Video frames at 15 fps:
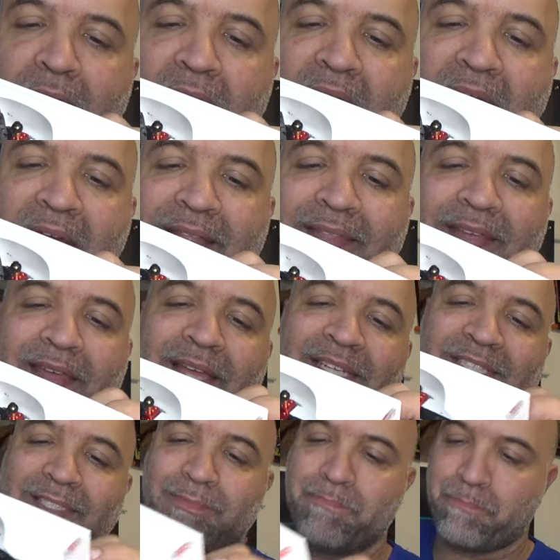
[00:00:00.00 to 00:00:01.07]
it had to,
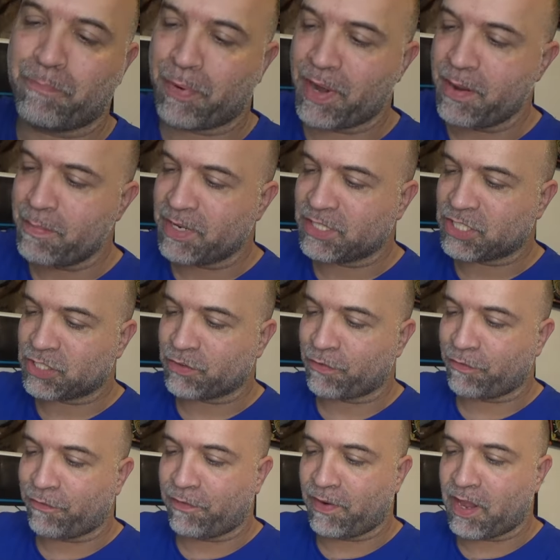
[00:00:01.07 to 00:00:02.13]
it's pretty much
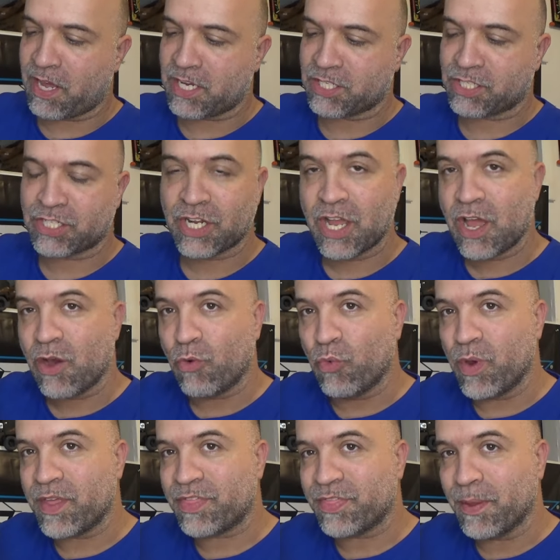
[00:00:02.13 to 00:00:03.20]
flush
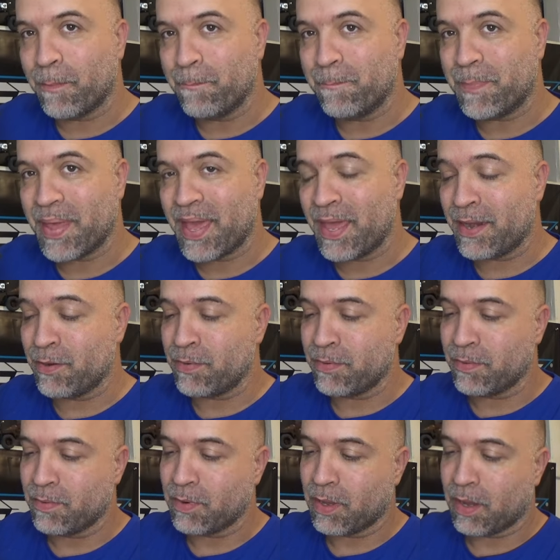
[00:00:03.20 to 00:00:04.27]
with the bed
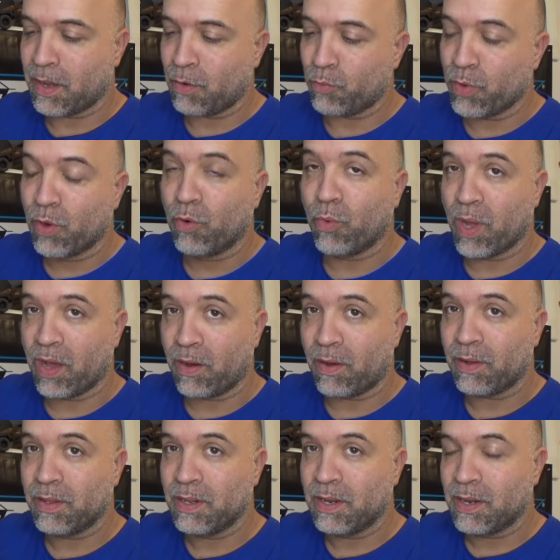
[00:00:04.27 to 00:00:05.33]
wheel well
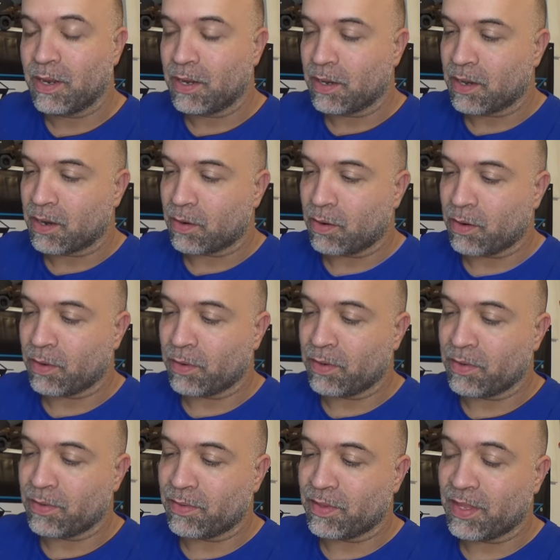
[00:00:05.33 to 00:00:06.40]
on
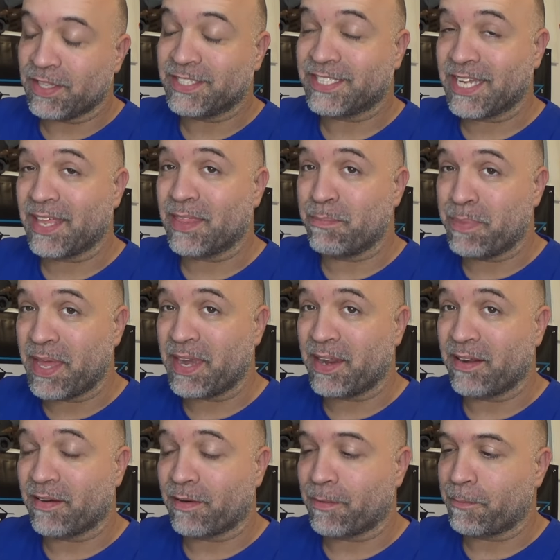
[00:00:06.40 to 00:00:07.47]
inside the bed
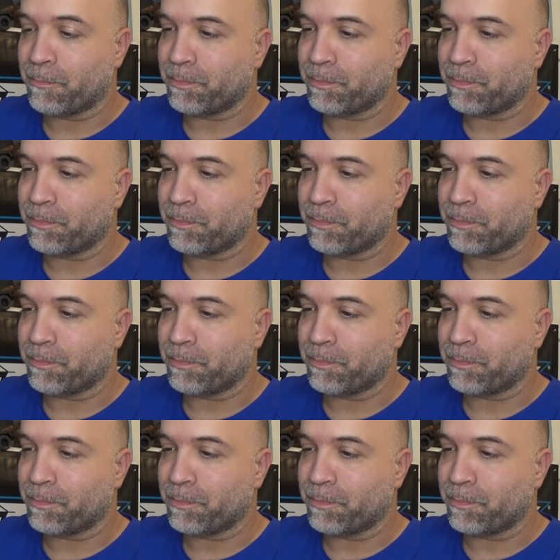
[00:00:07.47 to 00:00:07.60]
here.